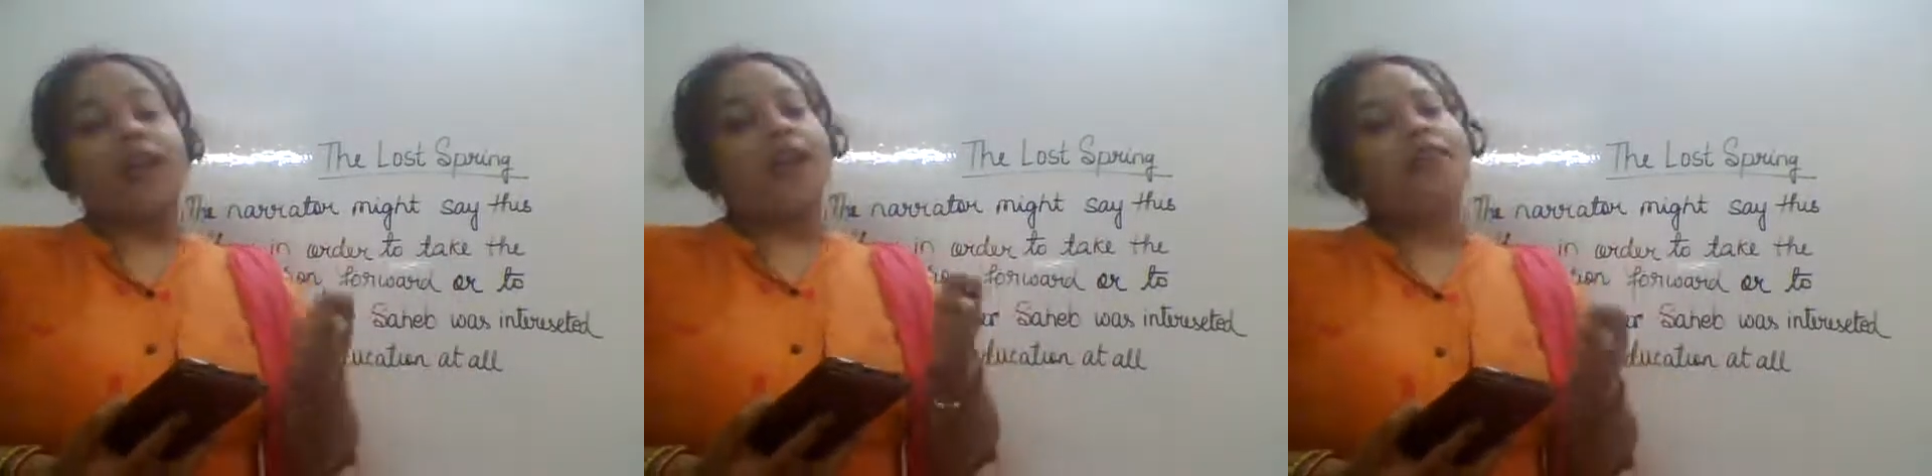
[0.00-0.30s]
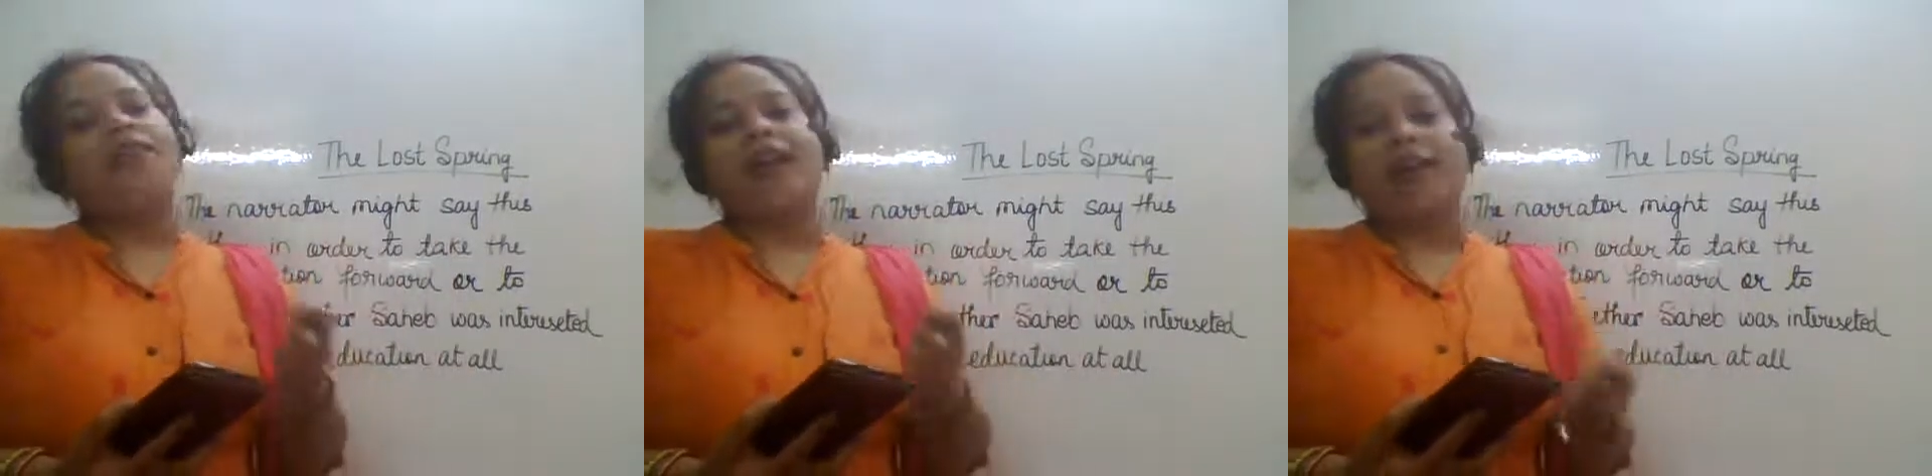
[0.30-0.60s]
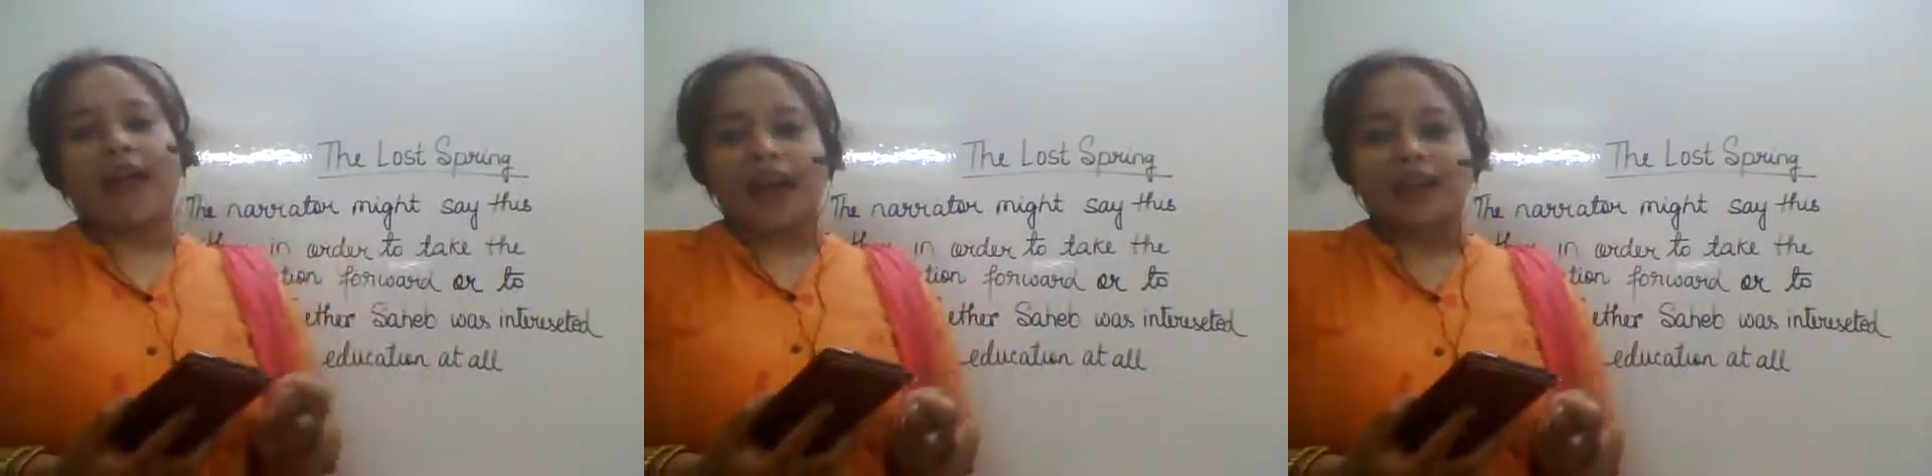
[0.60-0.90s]
in their
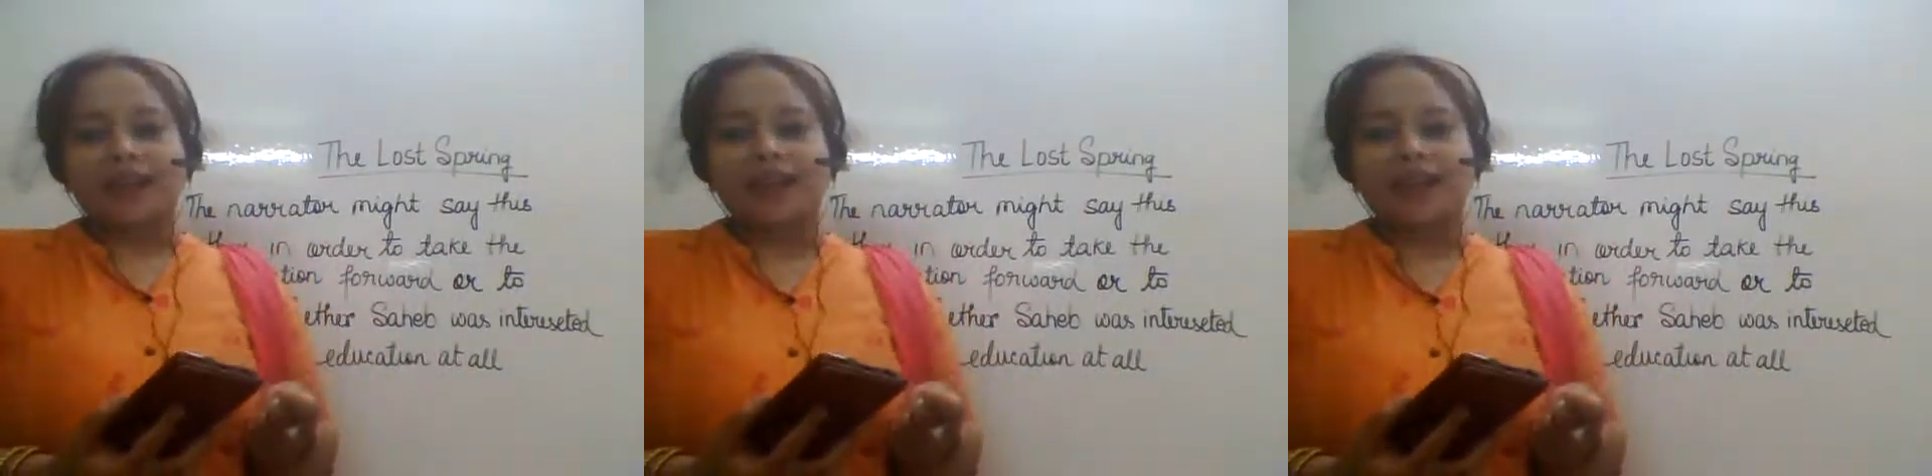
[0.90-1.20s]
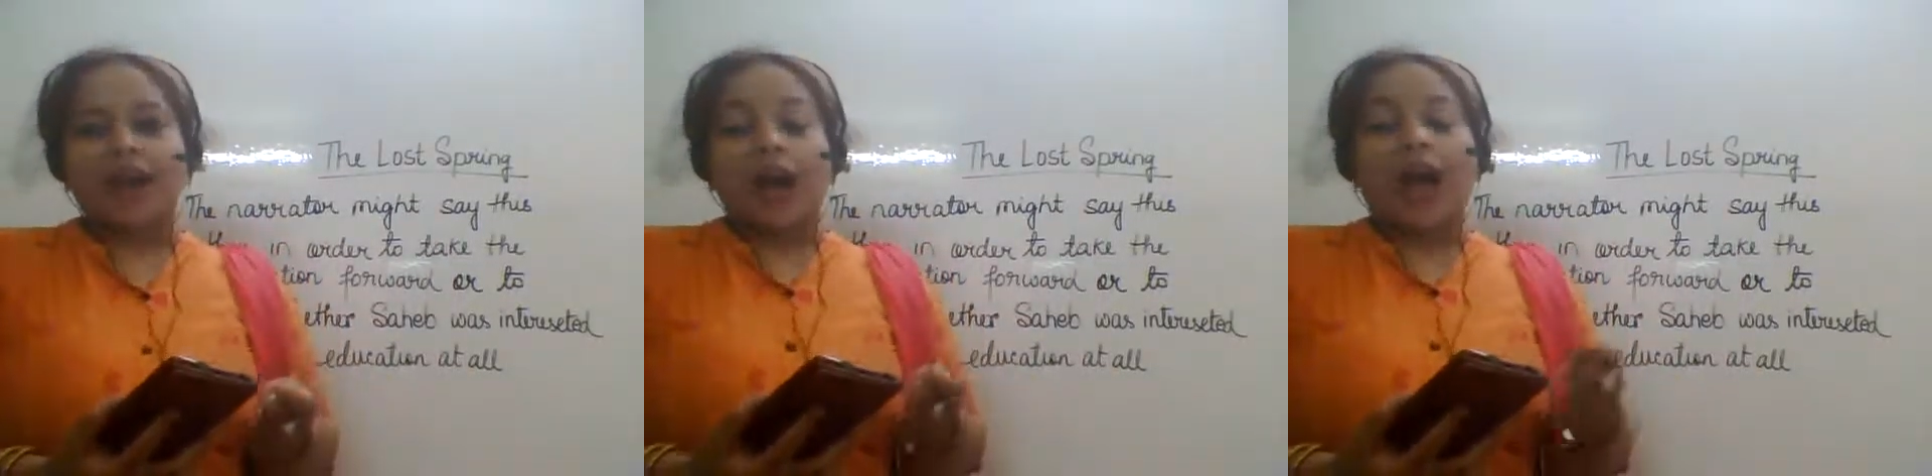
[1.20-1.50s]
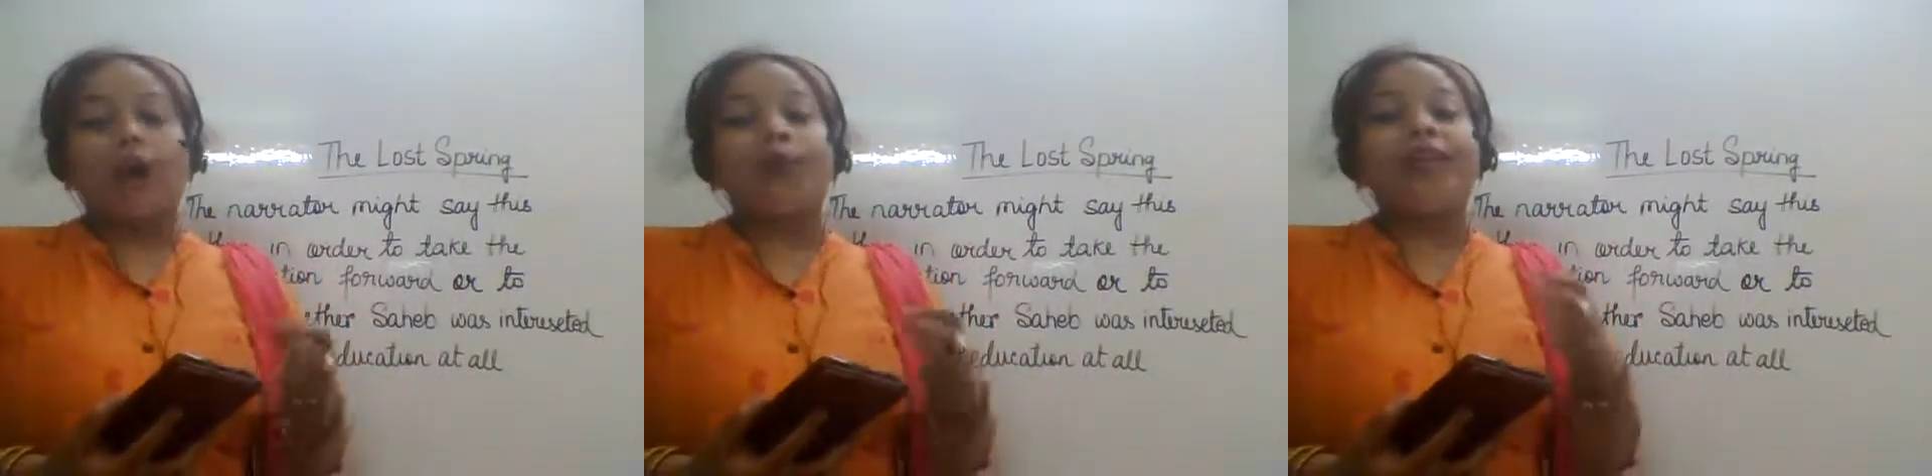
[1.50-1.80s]
hands.
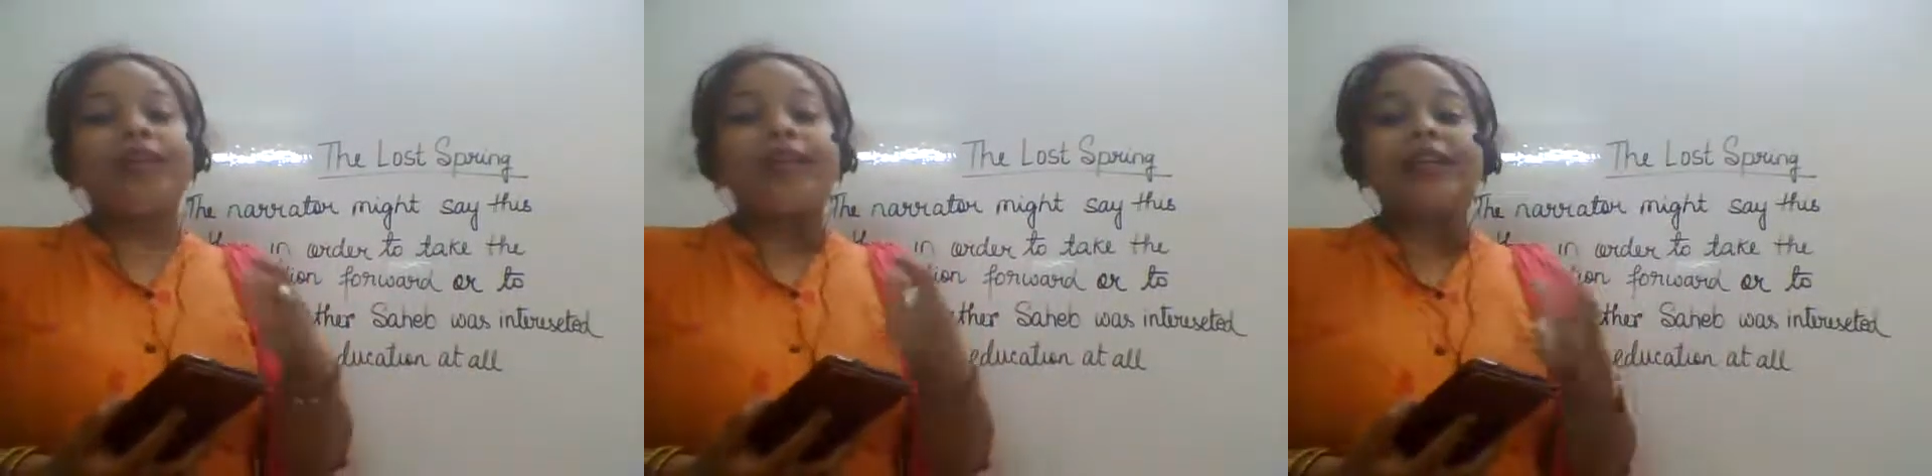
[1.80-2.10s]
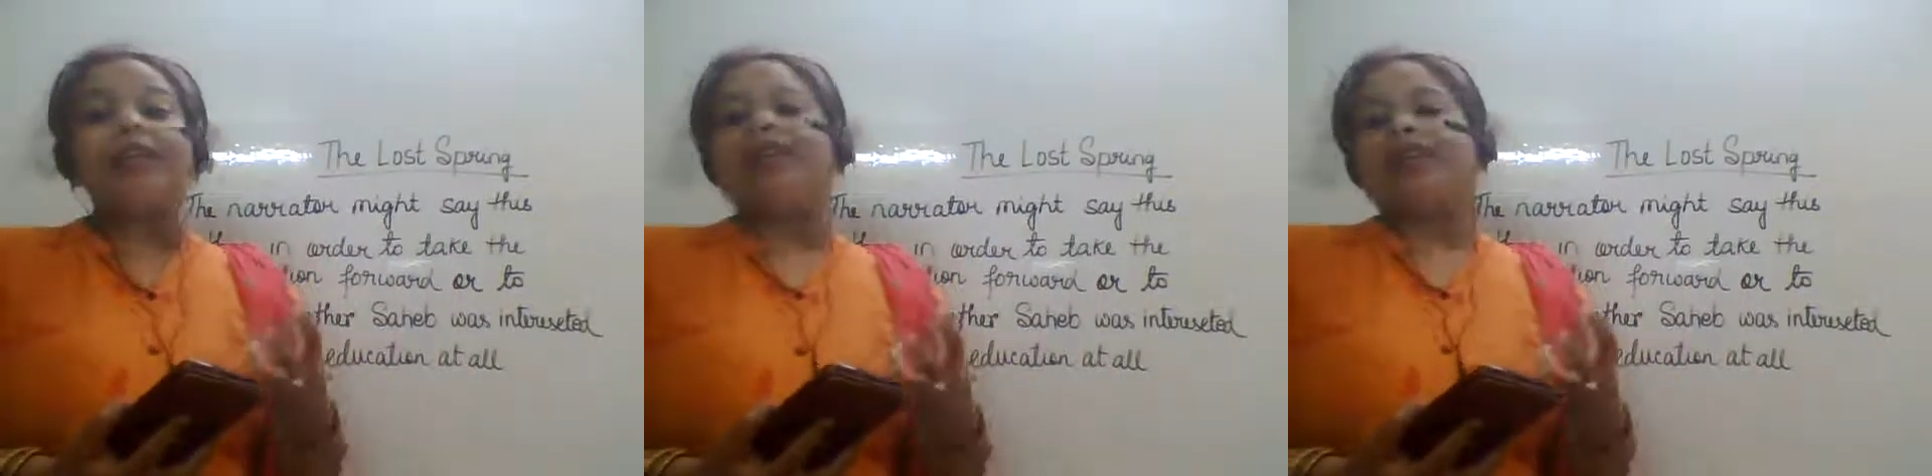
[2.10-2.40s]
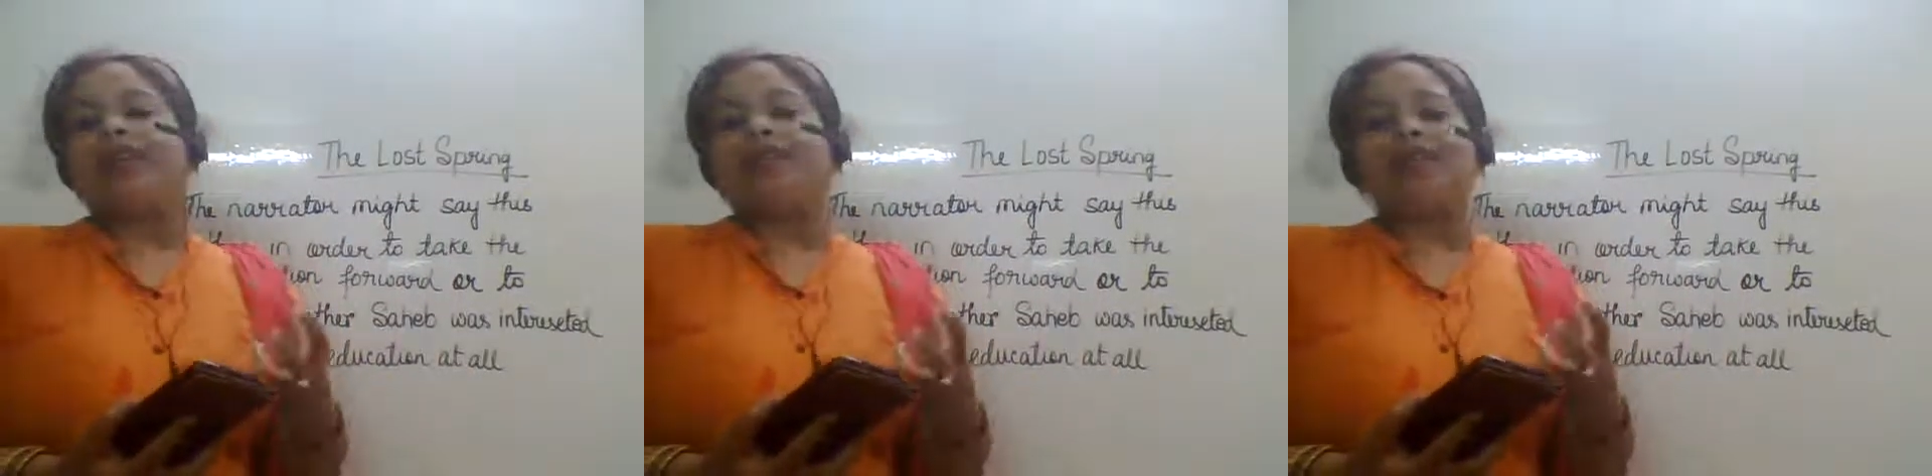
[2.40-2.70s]
How
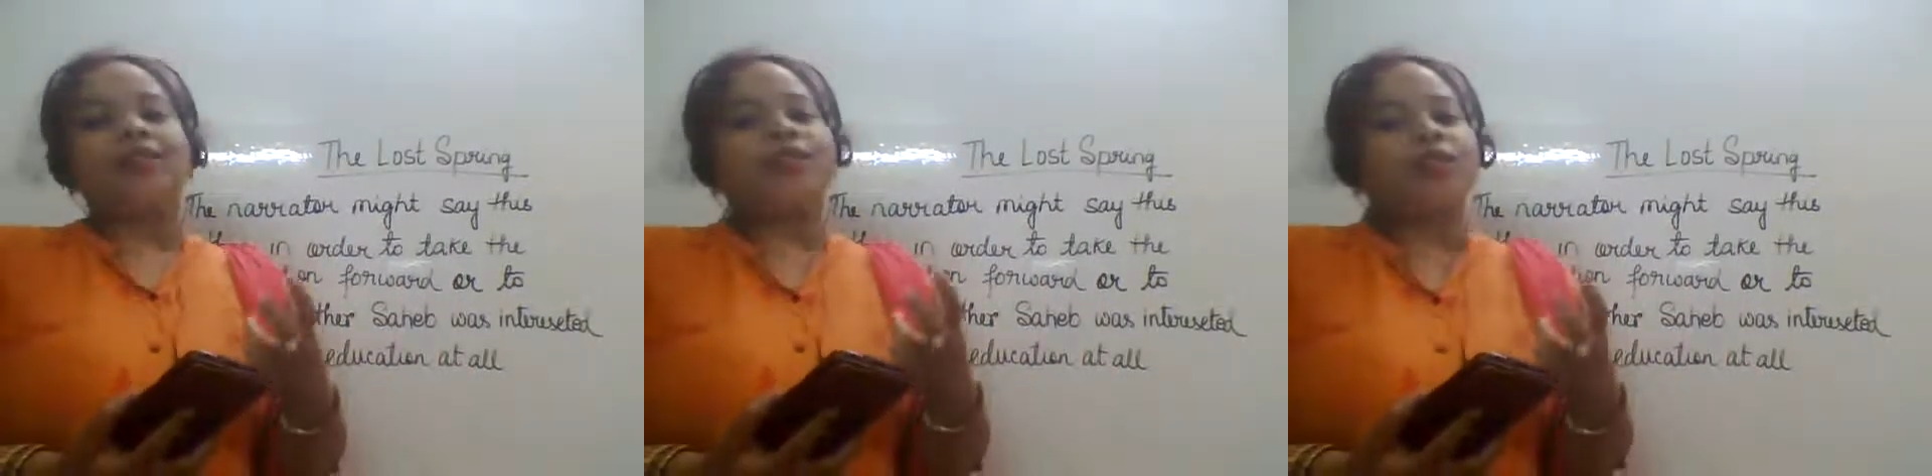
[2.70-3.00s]
eagerly these